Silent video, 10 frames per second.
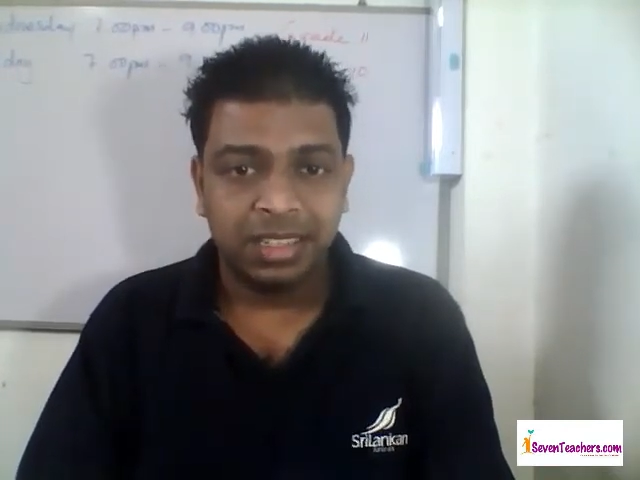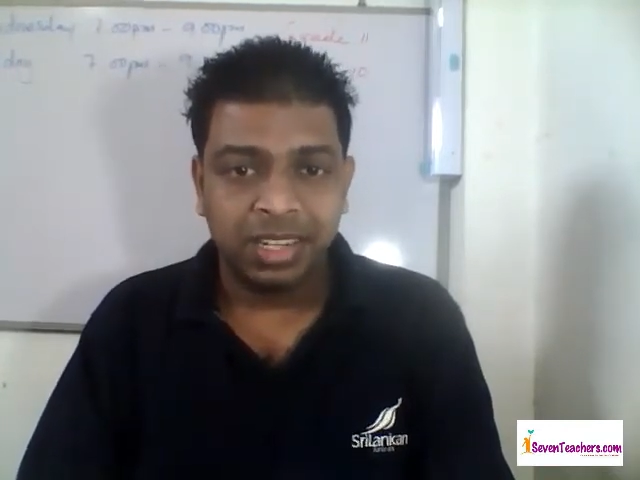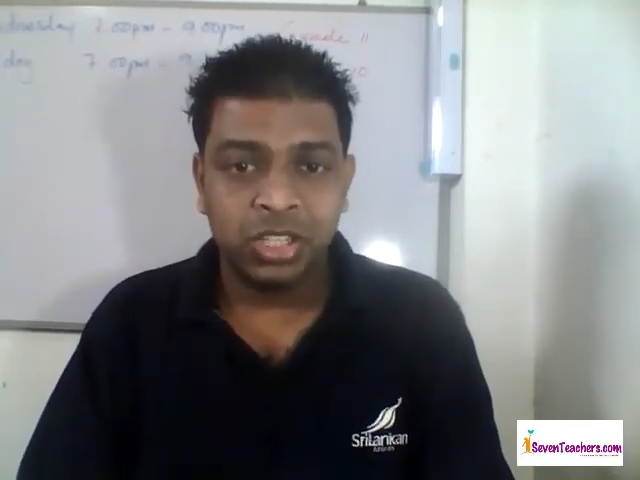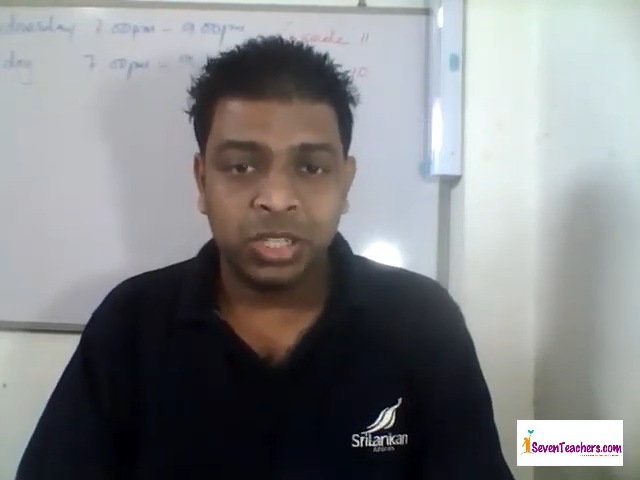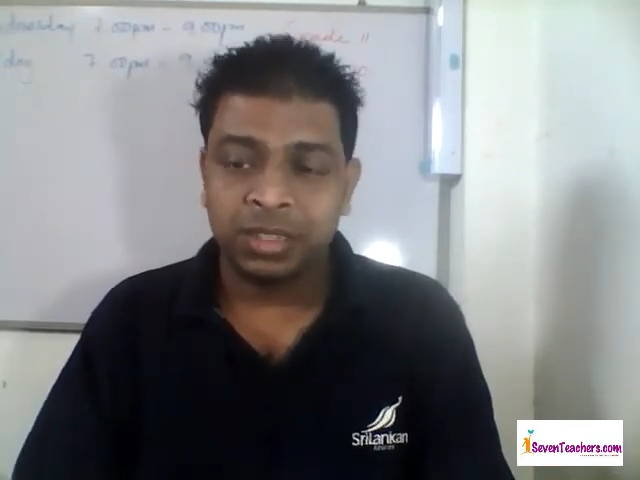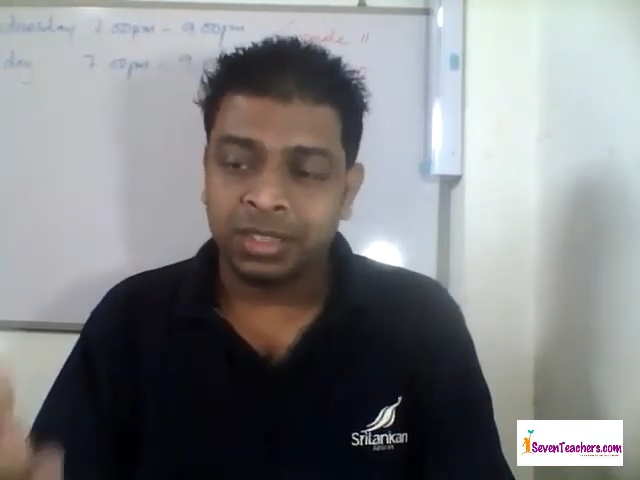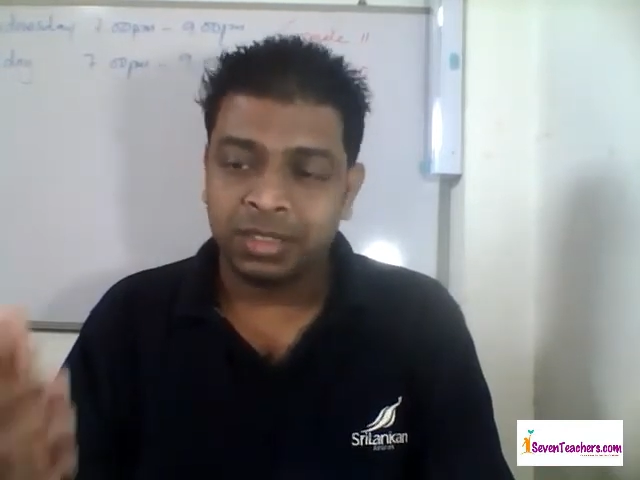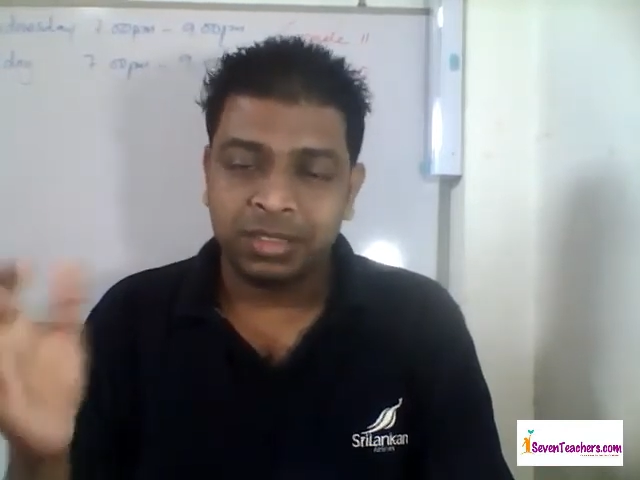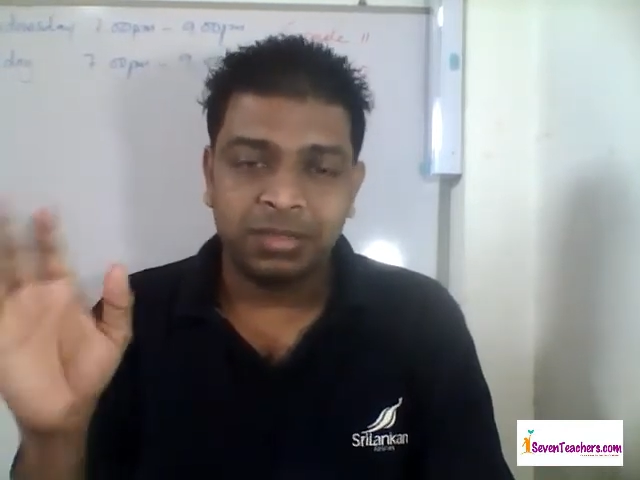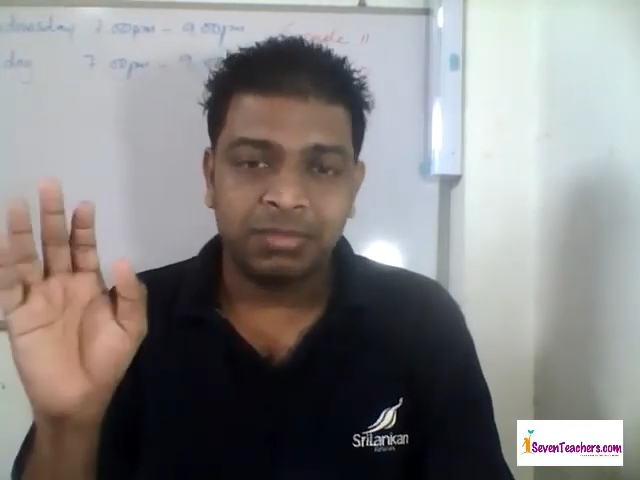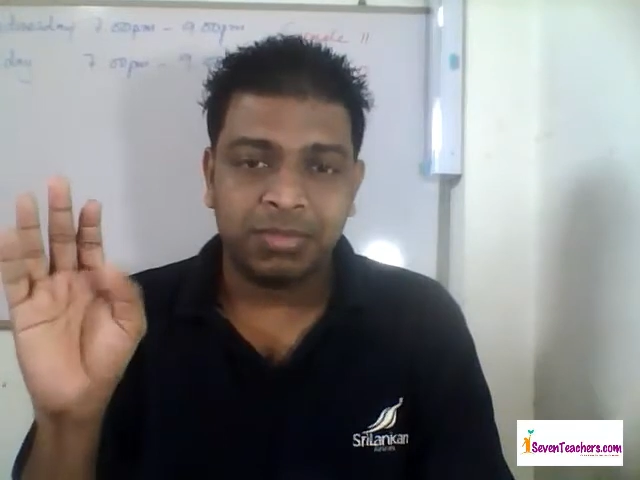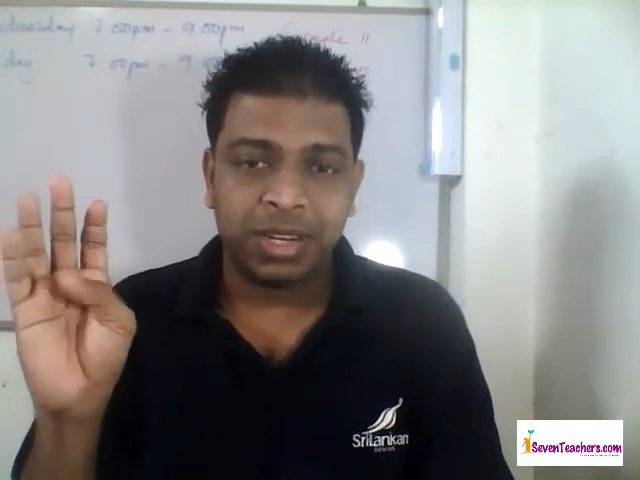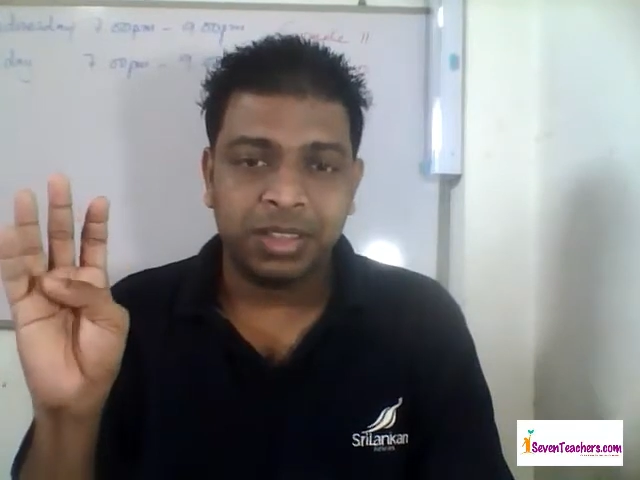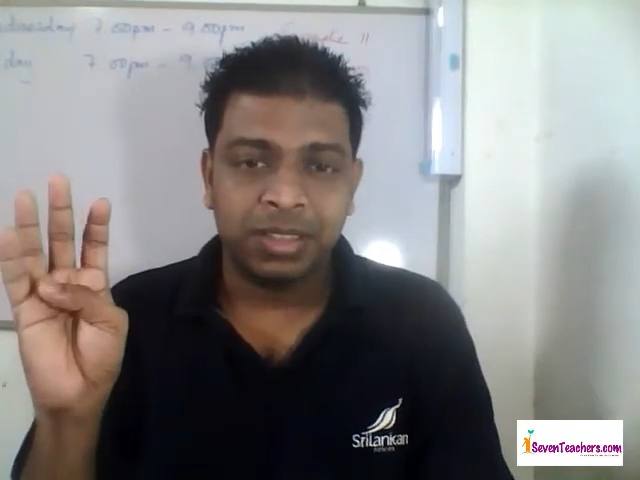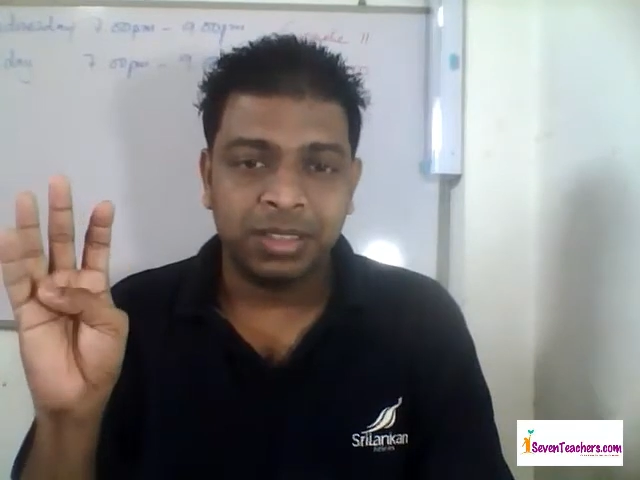3 children:
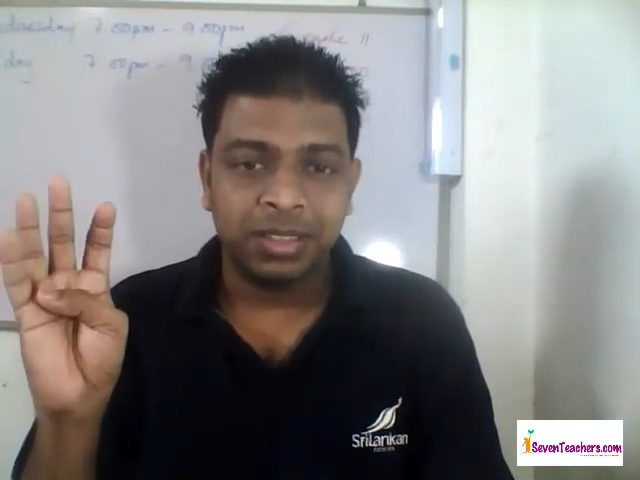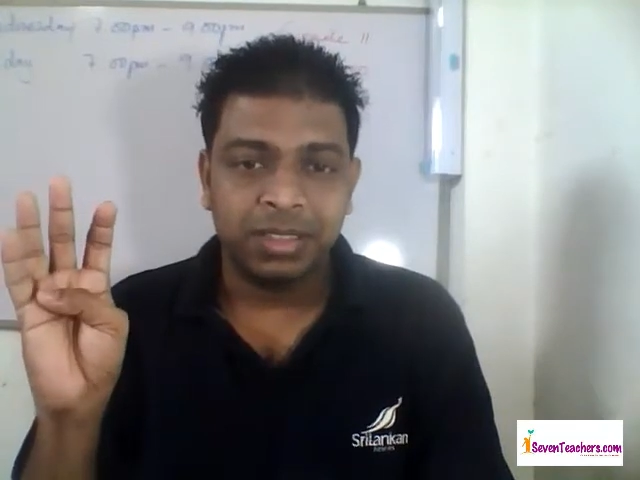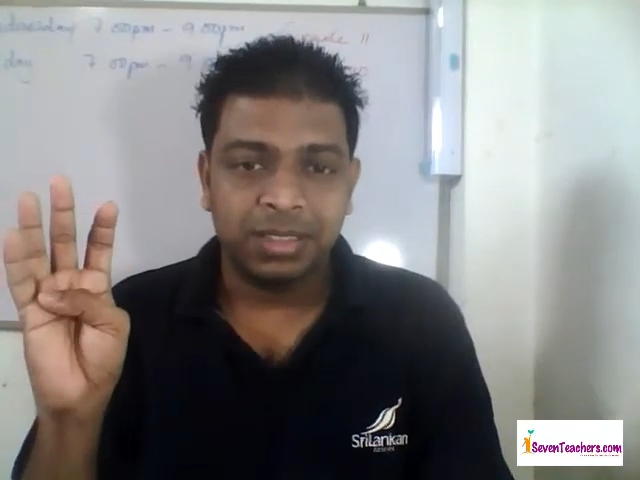brother,